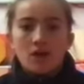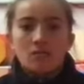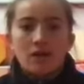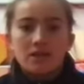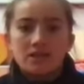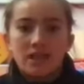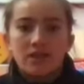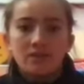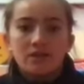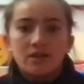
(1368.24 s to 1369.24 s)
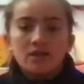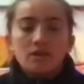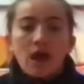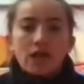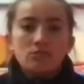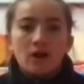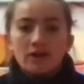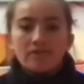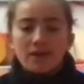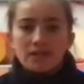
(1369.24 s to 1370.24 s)
weights in, nice
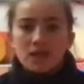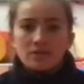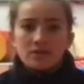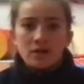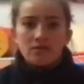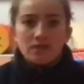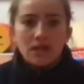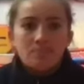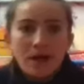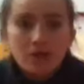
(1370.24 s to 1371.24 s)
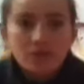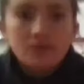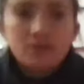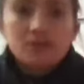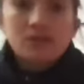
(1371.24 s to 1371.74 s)
wide feet to help yourself stay balanced.